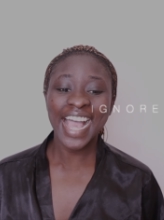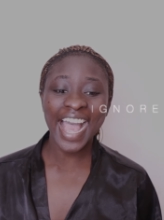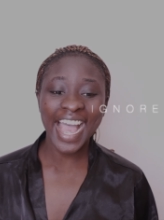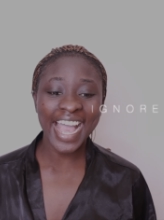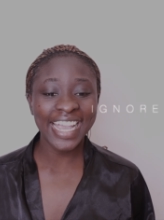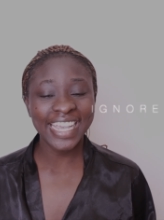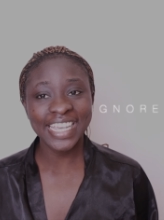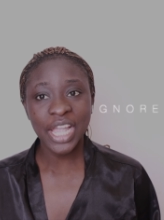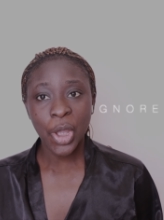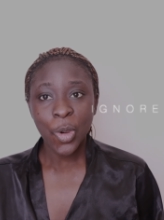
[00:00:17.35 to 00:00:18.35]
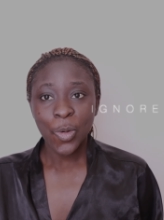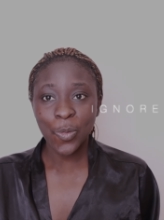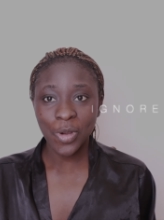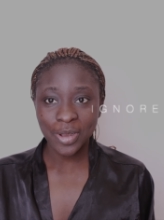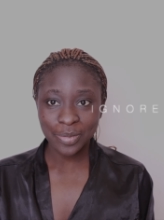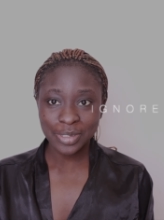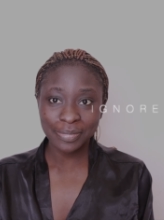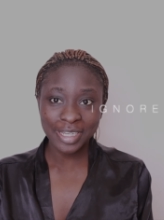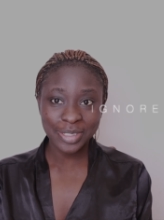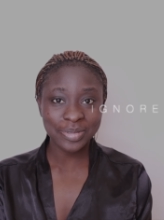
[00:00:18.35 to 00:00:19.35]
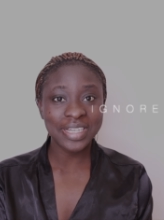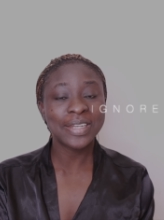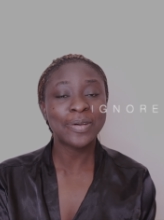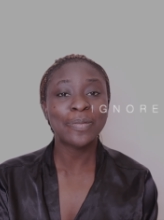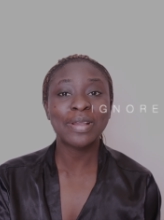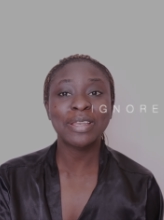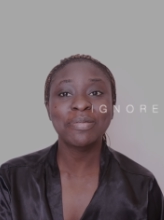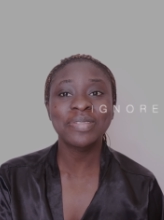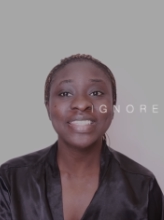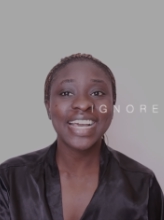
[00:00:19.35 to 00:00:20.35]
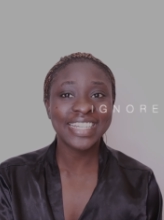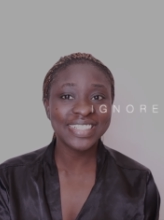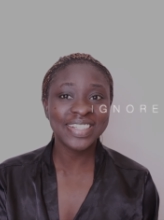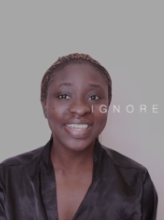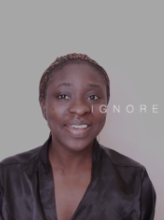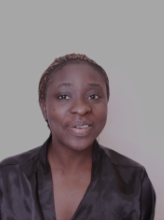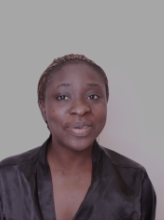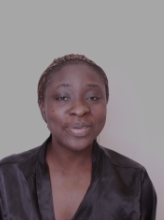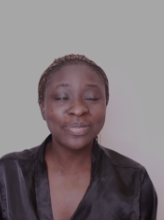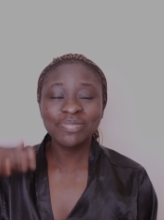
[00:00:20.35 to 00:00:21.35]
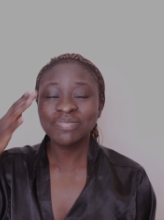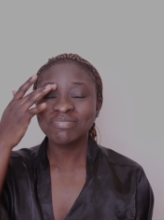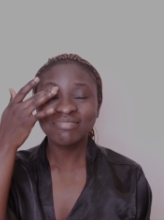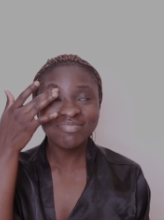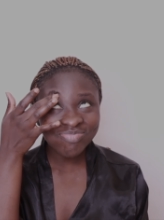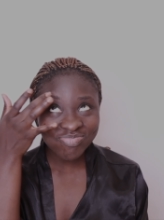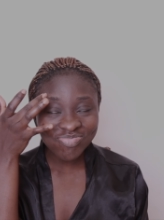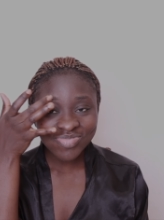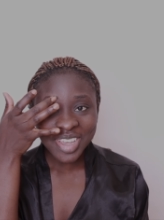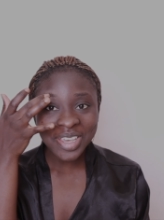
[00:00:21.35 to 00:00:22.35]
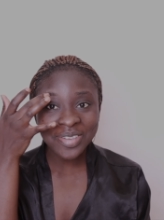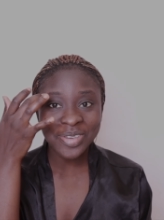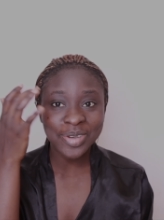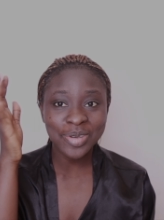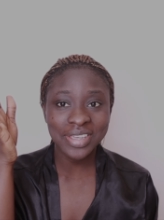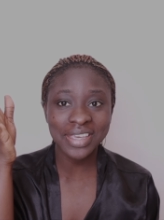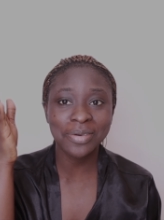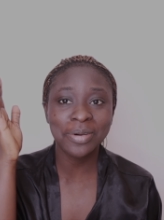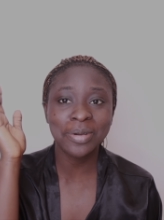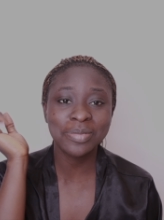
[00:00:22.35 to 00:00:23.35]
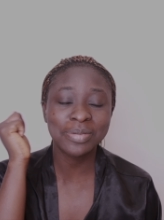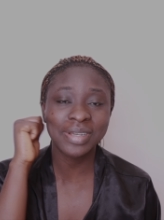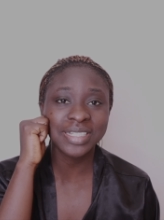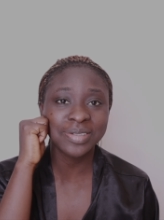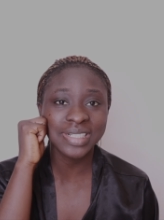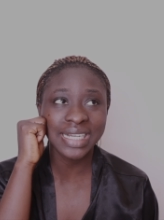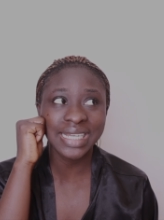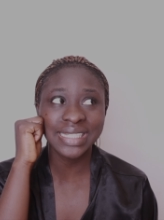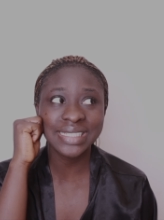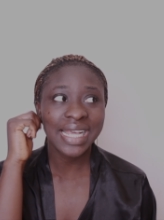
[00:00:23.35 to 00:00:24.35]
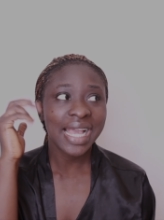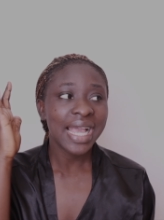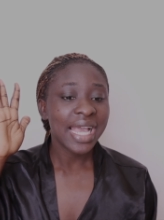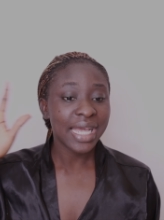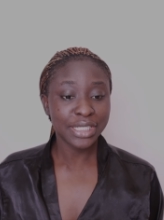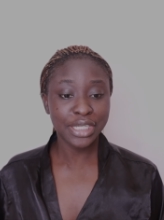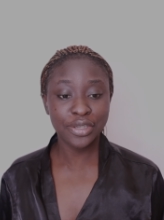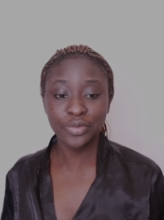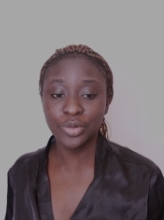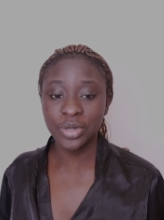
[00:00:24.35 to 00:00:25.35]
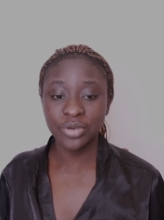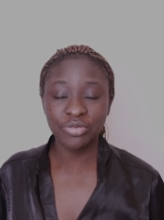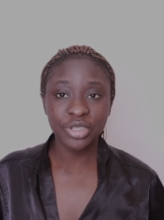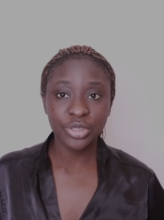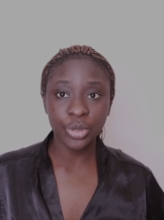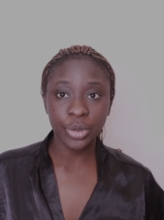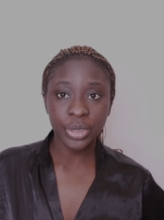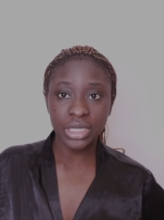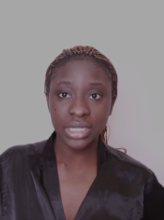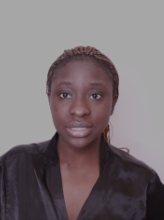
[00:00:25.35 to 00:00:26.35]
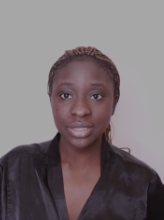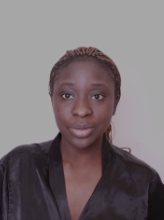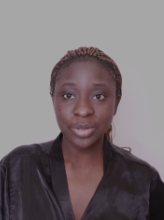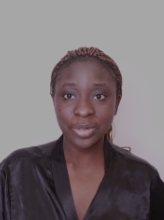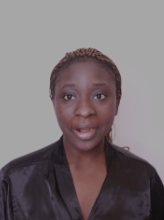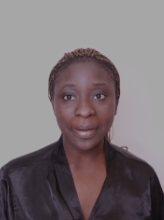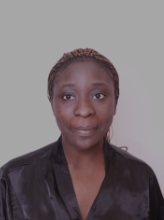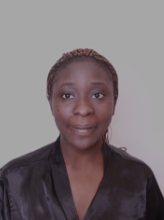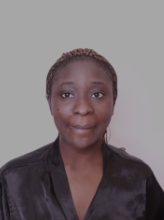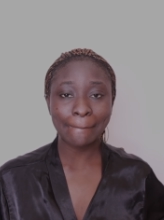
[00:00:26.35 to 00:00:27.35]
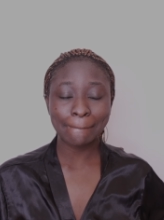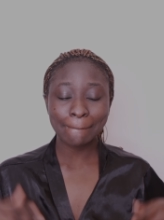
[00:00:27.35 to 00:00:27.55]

Hi, welcome to my YouTube channel. My name is Adejokeo. If you're new here, welcome to my channel, guys. And if you're a returning subscriber,